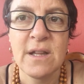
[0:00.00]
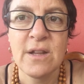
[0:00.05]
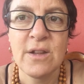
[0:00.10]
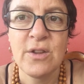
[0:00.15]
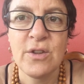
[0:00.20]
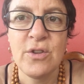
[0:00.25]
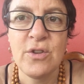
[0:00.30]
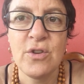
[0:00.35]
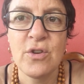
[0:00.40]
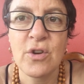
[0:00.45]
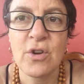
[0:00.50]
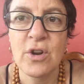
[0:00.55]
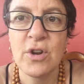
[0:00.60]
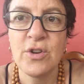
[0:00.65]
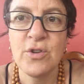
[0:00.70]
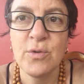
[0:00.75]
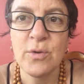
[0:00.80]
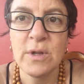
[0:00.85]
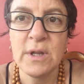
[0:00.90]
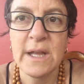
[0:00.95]
you're going to
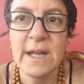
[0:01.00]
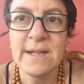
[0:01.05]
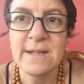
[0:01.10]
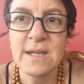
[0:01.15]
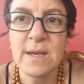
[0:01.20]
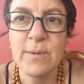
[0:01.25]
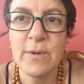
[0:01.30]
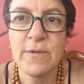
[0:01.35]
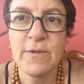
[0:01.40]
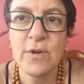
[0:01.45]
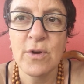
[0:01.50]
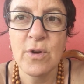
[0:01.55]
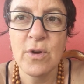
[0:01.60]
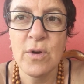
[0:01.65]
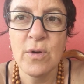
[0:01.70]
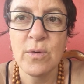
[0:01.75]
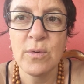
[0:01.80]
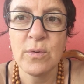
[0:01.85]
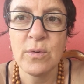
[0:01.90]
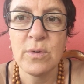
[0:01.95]
do a landscape of your
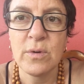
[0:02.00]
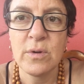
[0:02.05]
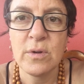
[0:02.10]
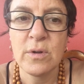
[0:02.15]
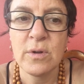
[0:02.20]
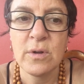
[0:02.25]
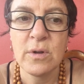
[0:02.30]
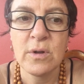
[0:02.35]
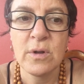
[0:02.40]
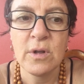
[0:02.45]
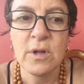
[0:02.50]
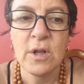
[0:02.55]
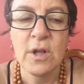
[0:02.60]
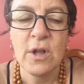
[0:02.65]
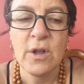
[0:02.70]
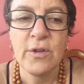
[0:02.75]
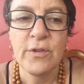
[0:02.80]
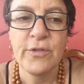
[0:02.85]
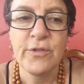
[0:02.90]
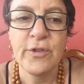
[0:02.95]
own.
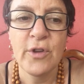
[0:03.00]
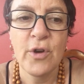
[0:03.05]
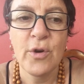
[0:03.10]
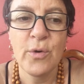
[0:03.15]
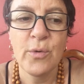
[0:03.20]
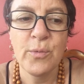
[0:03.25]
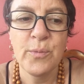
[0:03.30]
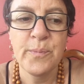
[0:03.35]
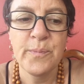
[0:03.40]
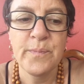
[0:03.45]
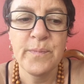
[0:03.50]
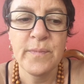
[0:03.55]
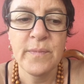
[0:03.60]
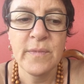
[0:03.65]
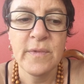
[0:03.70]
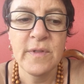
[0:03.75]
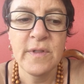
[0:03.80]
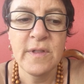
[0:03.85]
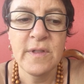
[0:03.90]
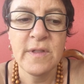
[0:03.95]
So
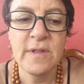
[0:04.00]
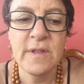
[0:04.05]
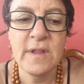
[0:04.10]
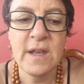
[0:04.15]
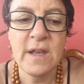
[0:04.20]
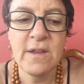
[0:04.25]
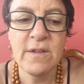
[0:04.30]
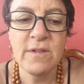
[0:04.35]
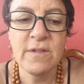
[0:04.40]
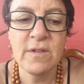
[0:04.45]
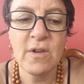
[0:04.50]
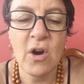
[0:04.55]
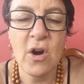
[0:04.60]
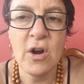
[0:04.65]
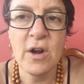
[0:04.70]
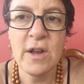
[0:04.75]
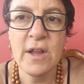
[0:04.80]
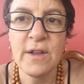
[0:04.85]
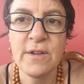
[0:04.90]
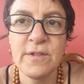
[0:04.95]
these
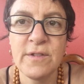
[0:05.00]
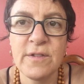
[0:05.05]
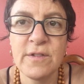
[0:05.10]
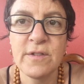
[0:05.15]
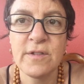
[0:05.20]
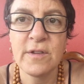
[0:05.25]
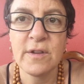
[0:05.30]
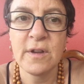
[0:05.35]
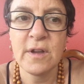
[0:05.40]
artists,